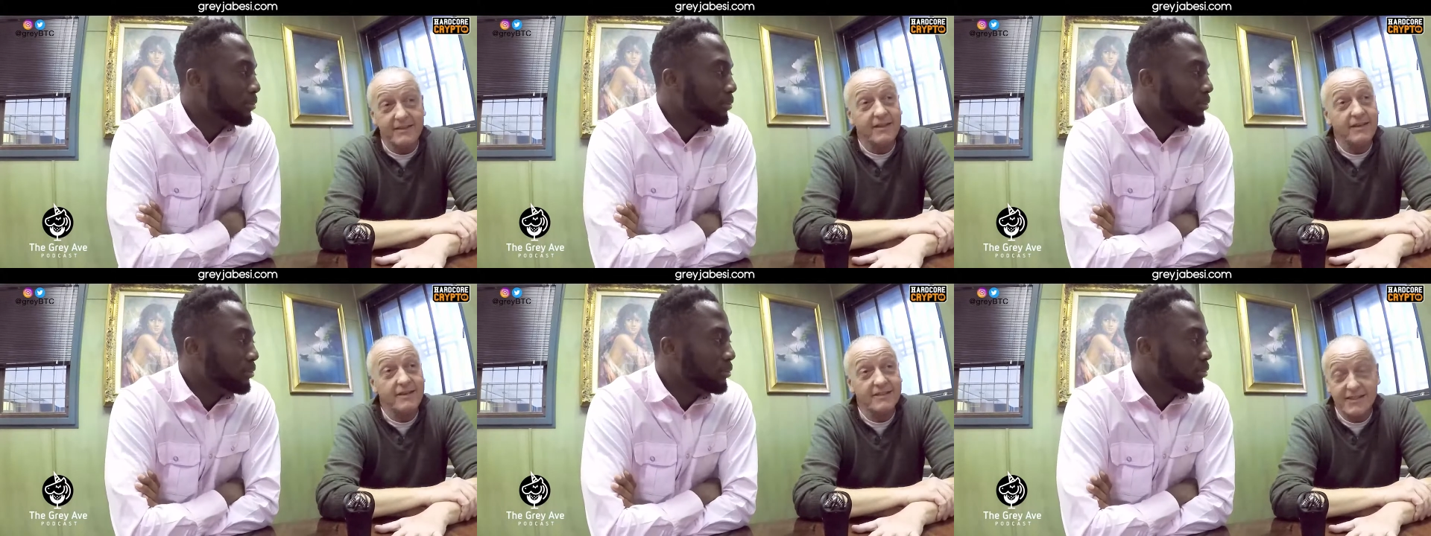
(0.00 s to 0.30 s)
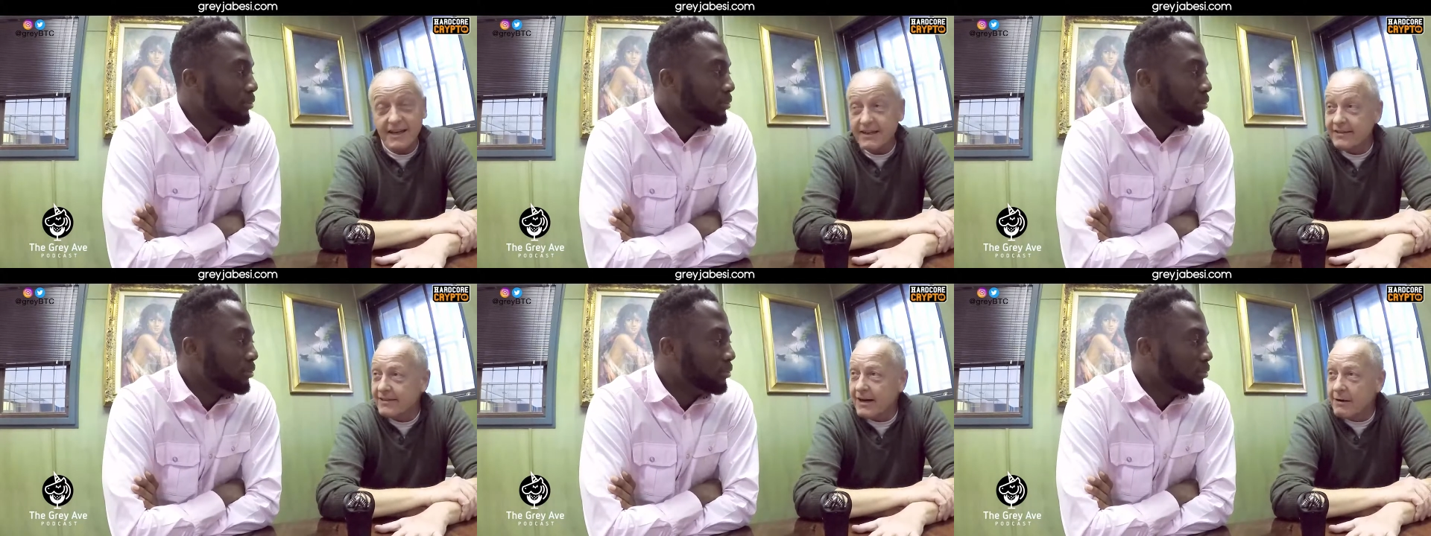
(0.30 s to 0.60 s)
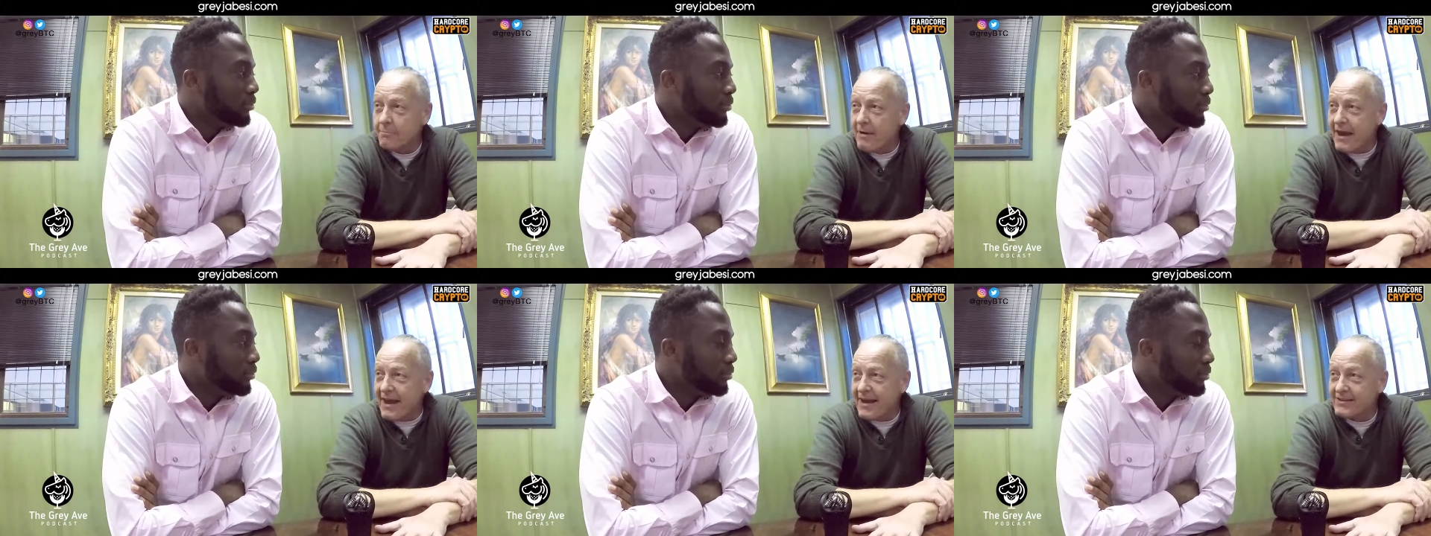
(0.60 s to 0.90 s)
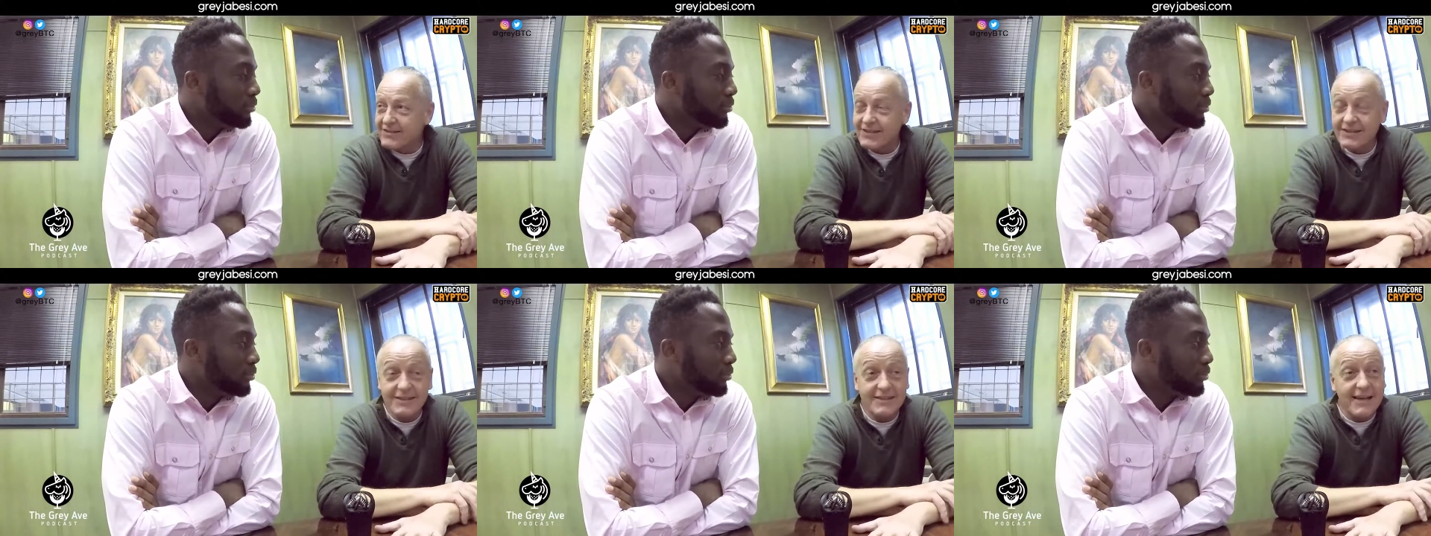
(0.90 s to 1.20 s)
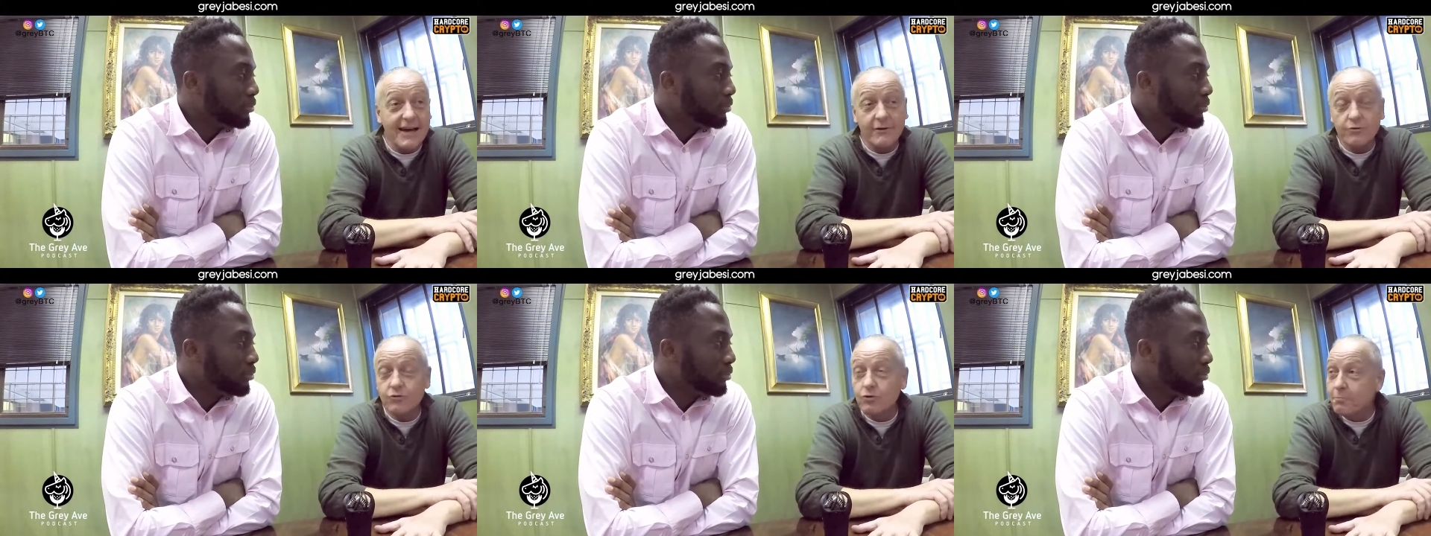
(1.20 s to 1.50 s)
Speaker 1: uh, central banks
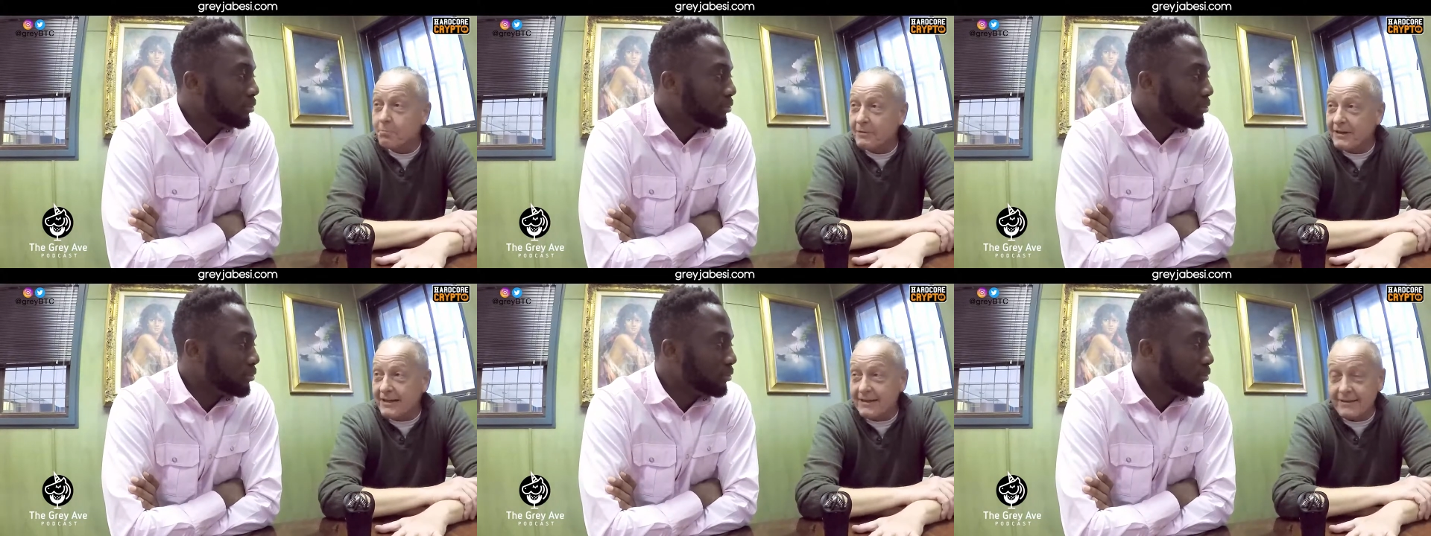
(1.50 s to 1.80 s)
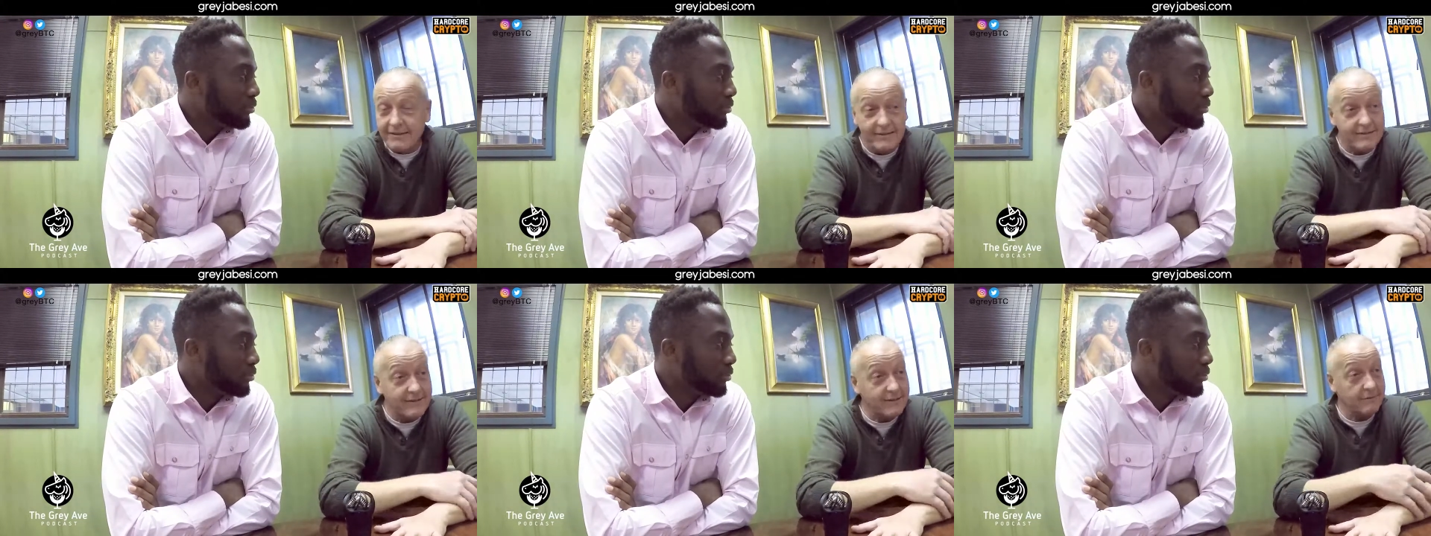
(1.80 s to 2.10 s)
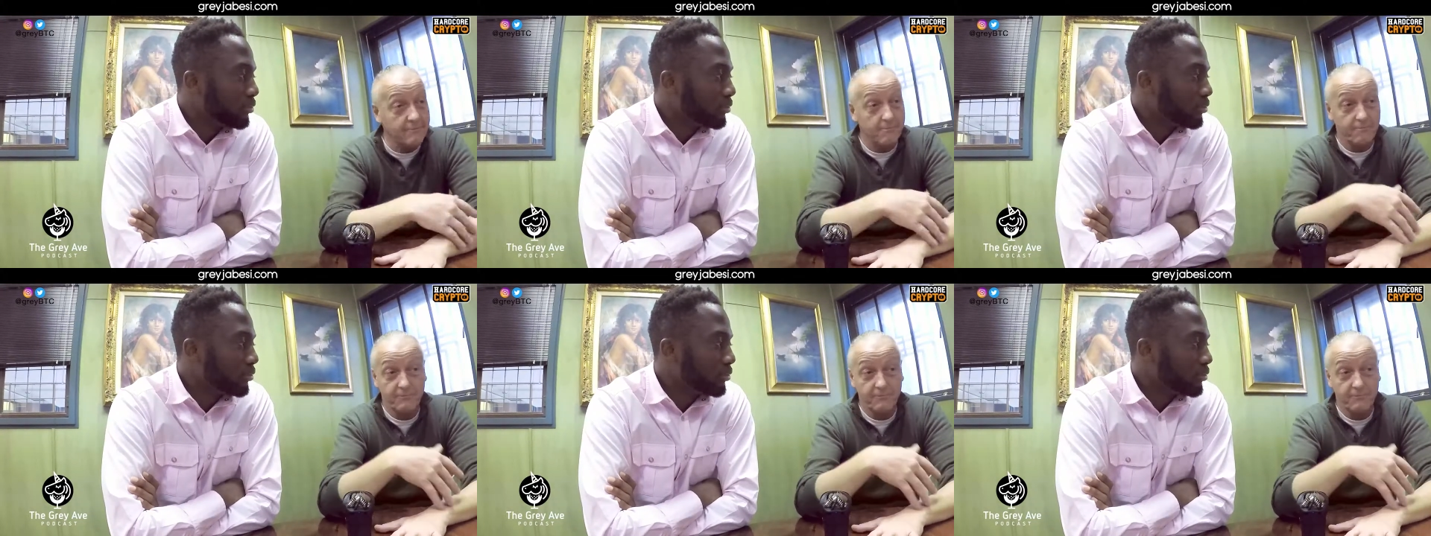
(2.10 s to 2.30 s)
start to print